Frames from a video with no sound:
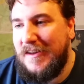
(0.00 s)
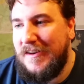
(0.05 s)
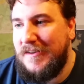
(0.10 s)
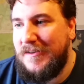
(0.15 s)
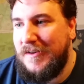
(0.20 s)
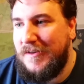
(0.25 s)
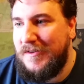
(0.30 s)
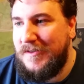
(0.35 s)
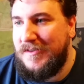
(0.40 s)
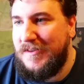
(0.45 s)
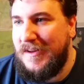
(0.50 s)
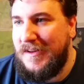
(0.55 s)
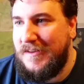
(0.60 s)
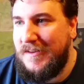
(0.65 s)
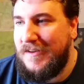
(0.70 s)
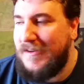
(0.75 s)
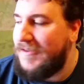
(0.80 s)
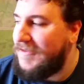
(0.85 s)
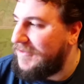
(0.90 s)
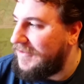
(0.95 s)
kind of understand
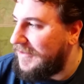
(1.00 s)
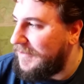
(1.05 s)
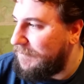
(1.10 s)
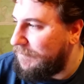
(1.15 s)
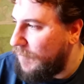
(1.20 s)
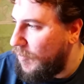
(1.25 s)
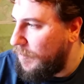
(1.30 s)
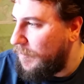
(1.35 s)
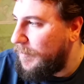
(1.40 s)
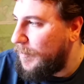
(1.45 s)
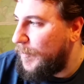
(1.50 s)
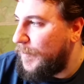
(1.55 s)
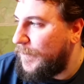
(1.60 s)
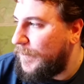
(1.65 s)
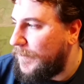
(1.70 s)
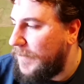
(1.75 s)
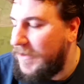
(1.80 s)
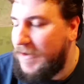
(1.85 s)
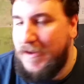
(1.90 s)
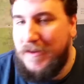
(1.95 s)
that, because you're like, boop,
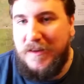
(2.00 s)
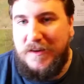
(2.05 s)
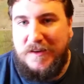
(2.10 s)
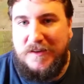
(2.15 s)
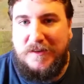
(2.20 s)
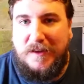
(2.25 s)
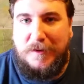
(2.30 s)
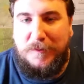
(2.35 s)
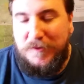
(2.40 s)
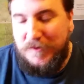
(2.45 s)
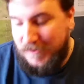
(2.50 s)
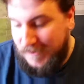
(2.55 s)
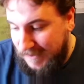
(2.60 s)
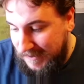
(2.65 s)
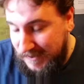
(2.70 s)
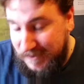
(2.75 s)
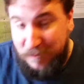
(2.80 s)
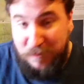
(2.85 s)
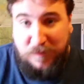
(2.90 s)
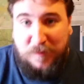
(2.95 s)
and then the next time you see it,
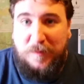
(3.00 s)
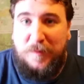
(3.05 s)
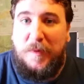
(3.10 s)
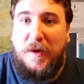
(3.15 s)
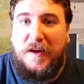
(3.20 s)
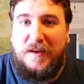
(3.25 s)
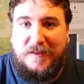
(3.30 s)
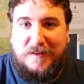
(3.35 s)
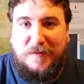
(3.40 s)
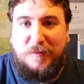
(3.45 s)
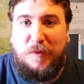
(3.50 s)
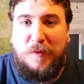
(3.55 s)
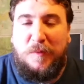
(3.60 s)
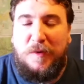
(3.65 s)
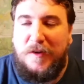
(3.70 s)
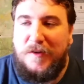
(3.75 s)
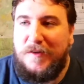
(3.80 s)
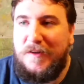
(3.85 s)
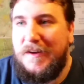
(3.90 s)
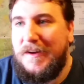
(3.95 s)
it's pissing with
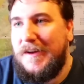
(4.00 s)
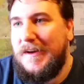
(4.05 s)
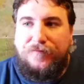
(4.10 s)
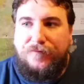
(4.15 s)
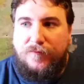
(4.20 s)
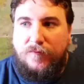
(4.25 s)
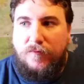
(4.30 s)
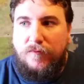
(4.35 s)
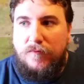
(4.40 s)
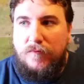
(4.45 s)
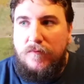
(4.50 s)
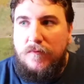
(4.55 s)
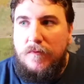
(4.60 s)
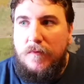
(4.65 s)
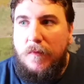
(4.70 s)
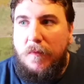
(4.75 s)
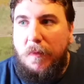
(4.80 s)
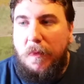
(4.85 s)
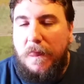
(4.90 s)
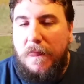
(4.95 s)
blood.
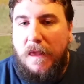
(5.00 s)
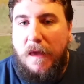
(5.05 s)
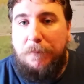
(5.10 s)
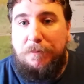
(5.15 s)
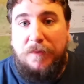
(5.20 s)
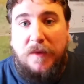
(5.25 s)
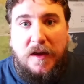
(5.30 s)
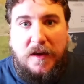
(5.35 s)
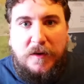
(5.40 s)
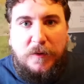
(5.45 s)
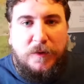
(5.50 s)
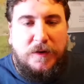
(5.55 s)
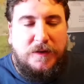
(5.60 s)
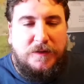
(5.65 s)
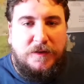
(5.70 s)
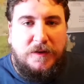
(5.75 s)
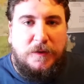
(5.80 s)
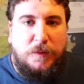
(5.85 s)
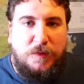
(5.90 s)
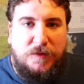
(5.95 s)

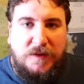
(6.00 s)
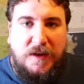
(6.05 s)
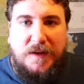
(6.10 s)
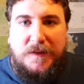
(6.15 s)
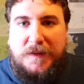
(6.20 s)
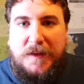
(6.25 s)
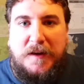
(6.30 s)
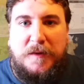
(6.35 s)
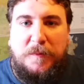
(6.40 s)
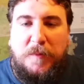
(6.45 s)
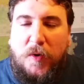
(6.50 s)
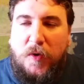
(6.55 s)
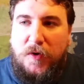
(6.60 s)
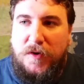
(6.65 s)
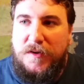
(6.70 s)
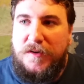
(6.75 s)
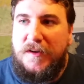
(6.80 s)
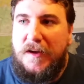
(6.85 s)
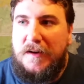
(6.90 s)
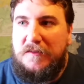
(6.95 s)
Anyways, it was at that
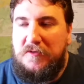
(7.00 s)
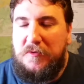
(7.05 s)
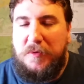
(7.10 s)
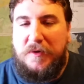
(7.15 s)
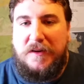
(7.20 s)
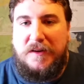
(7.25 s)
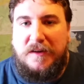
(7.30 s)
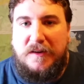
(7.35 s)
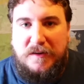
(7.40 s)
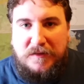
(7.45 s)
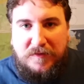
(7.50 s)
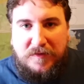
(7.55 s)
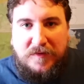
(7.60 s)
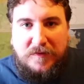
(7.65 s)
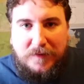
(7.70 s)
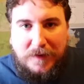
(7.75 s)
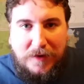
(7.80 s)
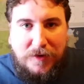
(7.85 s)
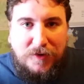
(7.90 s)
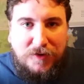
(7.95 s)
point everybody kind of
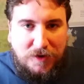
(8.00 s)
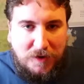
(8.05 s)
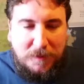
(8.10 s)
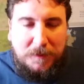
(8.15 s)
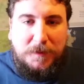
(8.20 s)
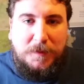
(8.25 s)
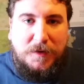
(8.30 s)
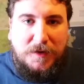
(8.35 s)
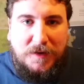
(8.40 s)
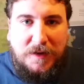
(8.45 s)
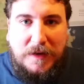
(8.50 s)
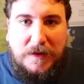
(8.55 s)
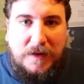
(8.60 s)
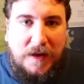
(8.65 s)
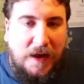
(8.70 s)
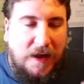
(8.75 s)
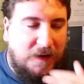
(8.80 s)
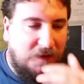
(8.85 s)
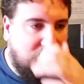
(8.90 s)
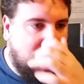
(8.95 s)
jumped into
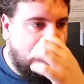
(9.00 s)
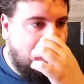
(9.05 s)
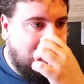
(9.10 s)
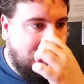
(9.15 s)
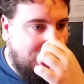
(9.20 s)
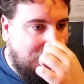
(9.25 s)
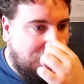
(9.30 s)
action.